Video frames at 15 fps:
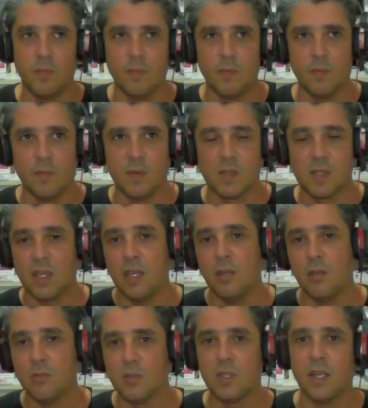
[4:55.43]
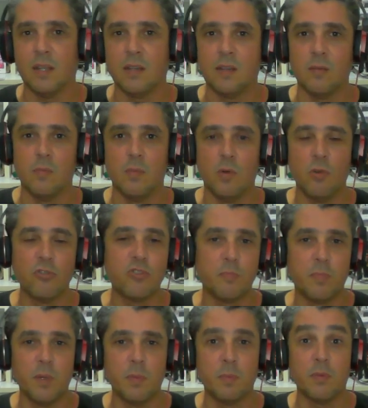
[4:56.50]
skills that most
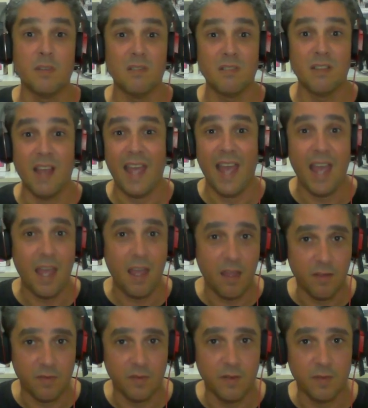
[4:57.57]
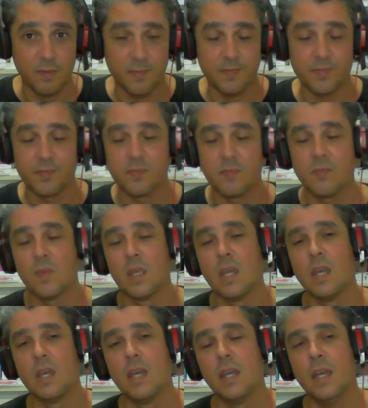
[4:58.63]
people don't have.
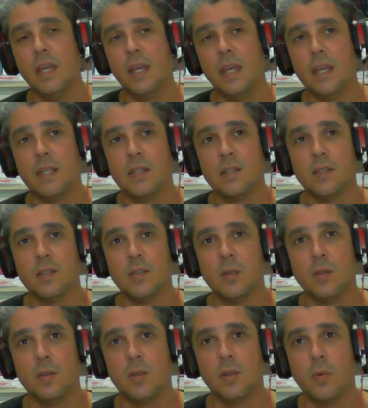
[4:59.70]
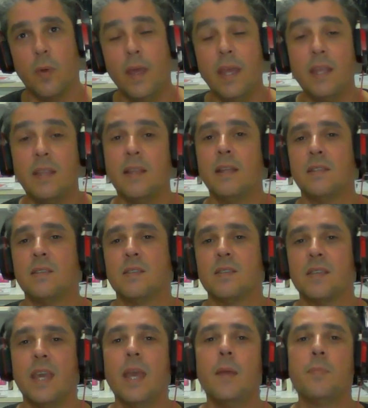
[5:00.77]
And the way that
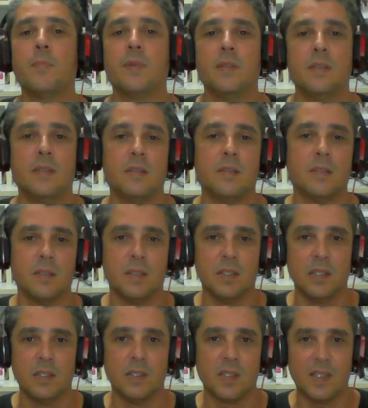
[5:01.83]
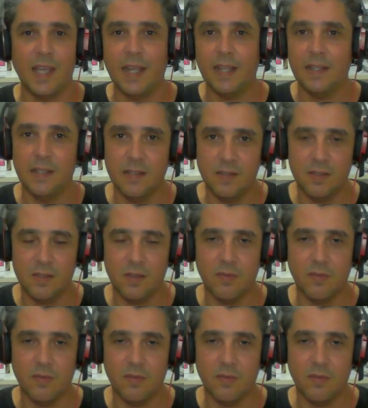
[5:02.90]
escaped this sadness of